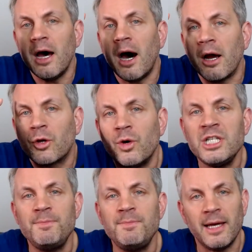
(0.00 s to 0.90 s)
are going
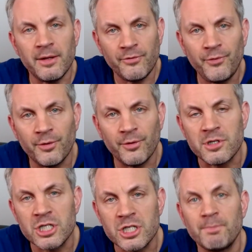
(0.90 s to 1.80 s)
to be
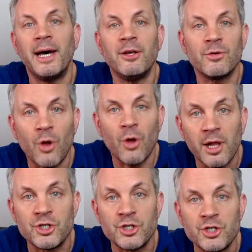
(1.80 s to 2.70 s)
influenced by your
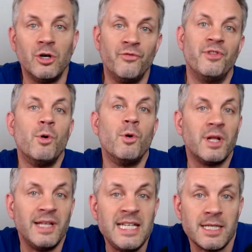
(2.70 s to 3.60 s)
knowledge of the Mona
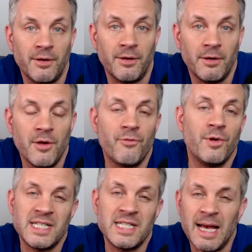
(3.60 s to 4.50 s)
Lisa.
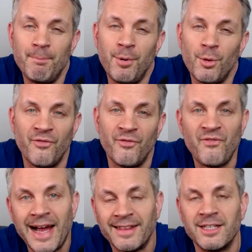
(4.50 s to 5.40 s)
For example, the
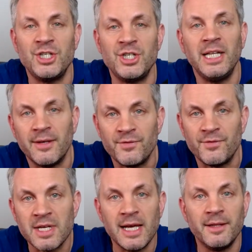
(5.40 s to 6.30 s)
fact that she
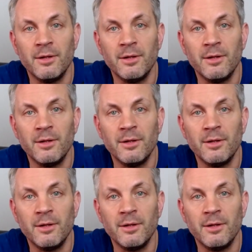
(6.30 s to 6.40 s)
lives in the